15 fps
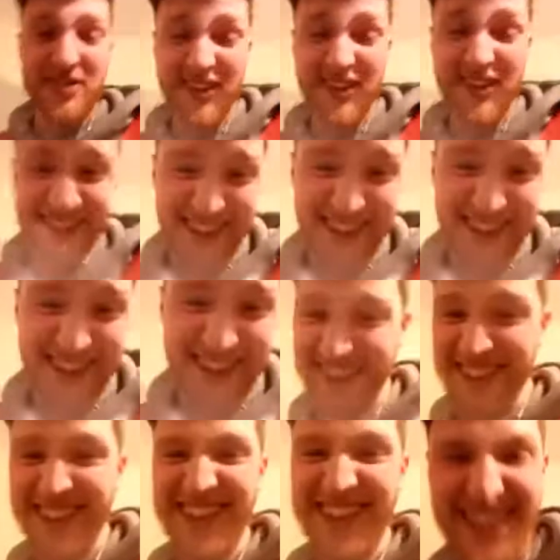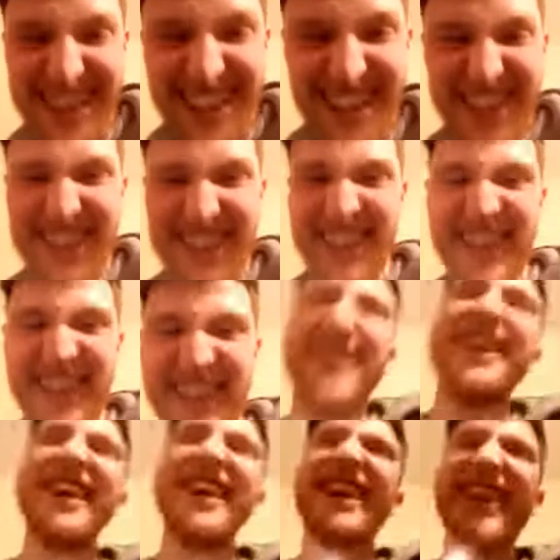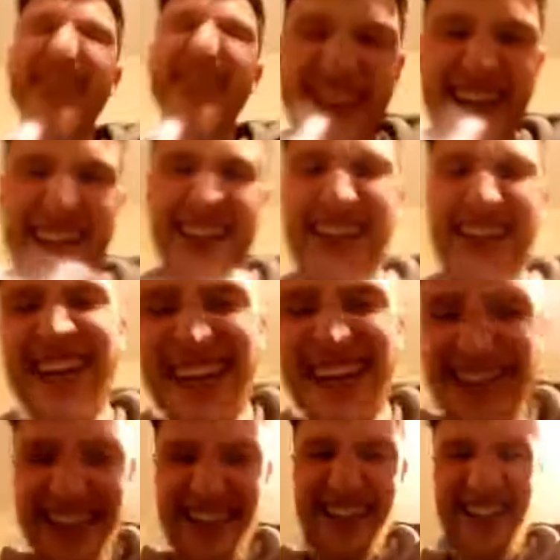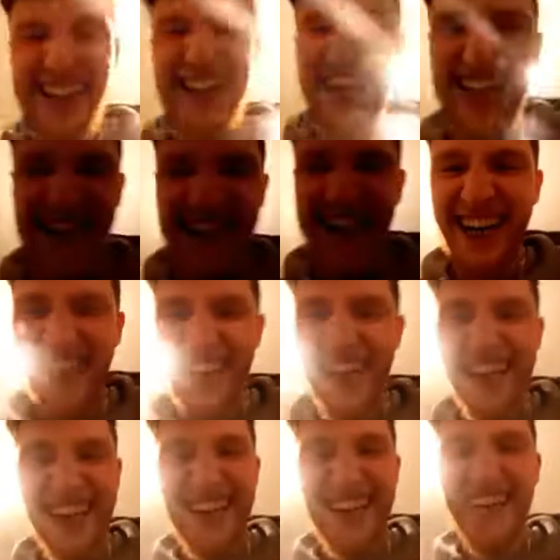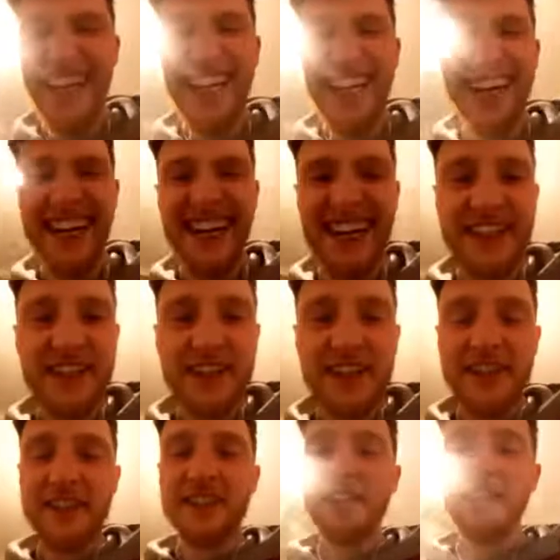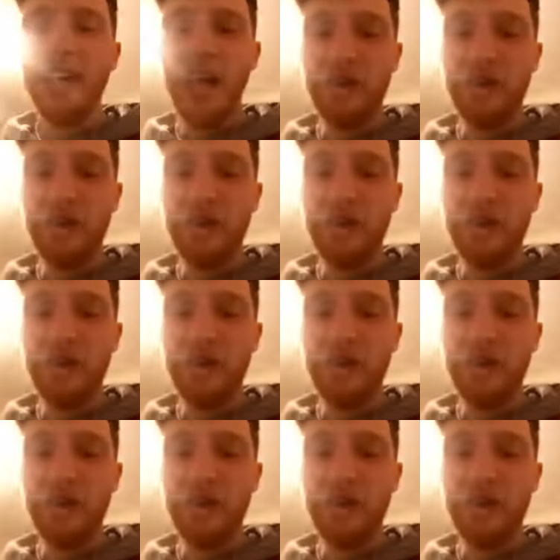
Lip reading: Yeah. But trust me, them ones jar me. Oh, you should have told me. I did, bruv, 2 months ago.